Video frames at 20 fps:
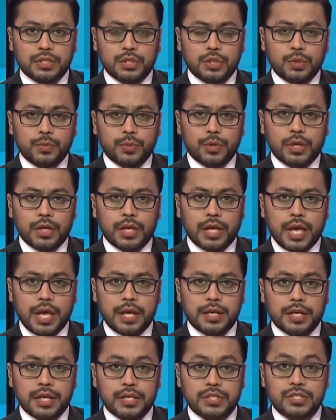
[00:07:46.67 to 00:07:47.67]
turmoil
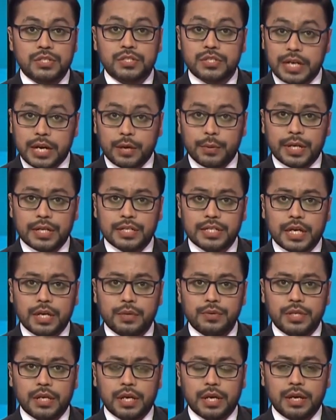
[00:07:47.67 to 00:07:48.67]
and is staring
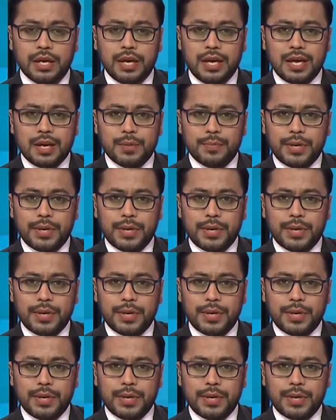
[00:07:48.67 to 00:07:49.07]
down the